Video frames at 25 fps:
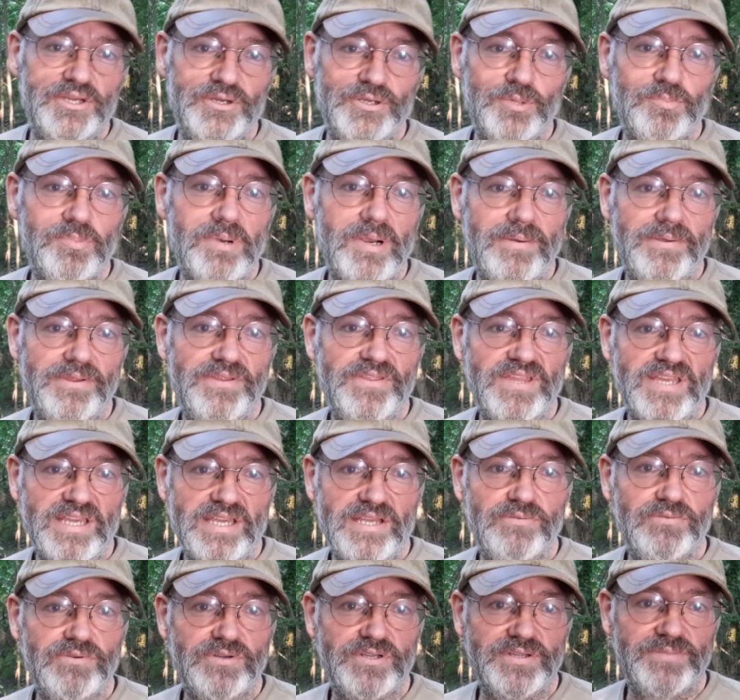You're probably
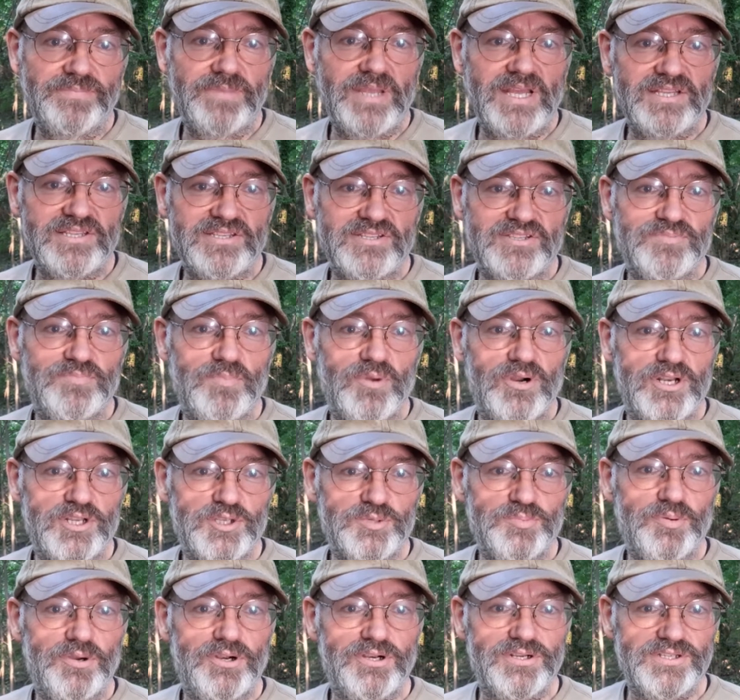thinking, well, I'm not the
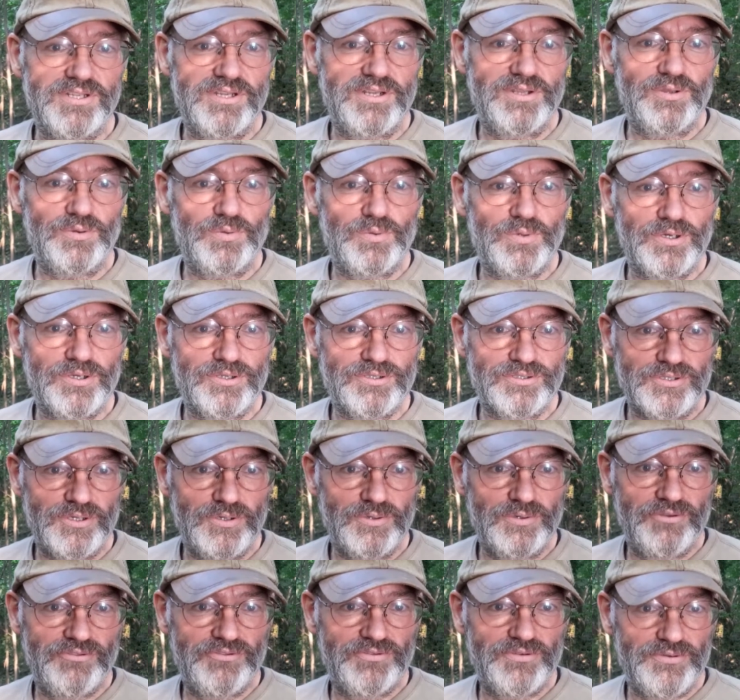smartest person in the world
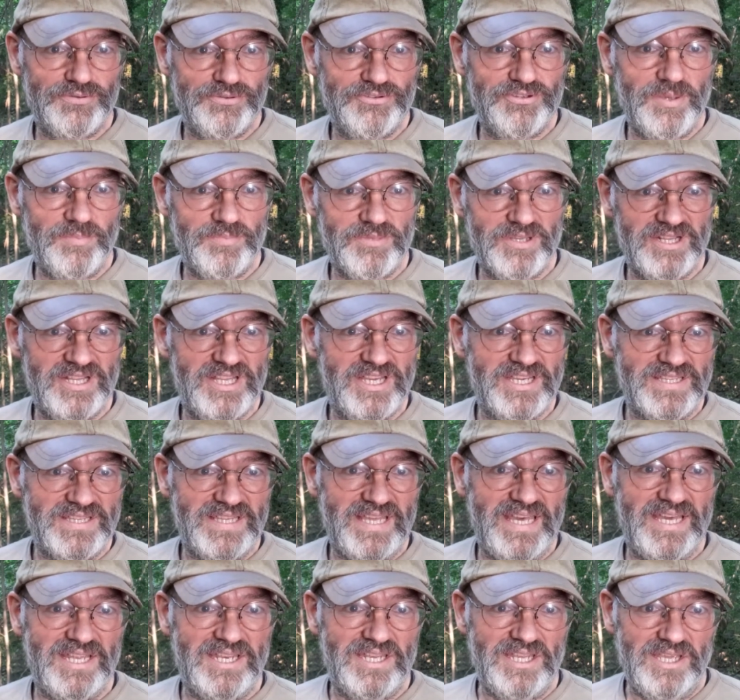going through something like
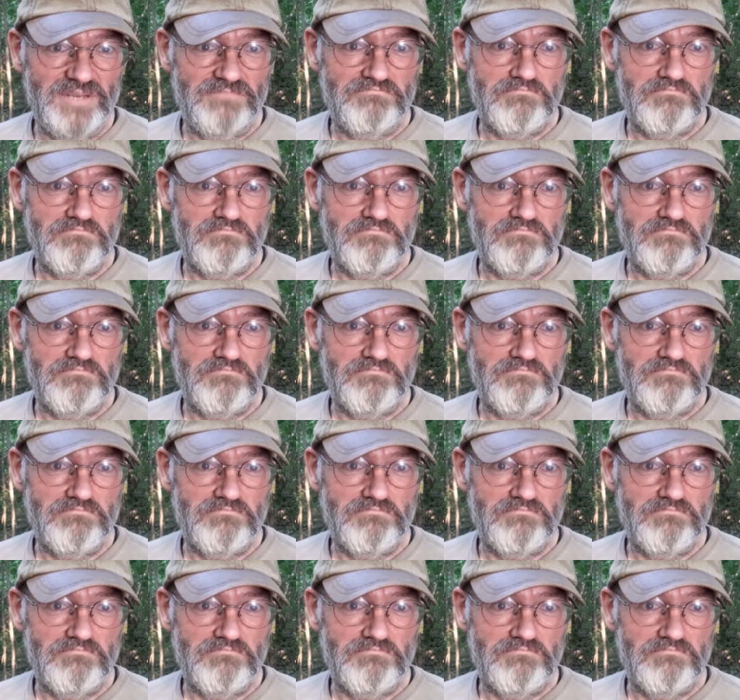that and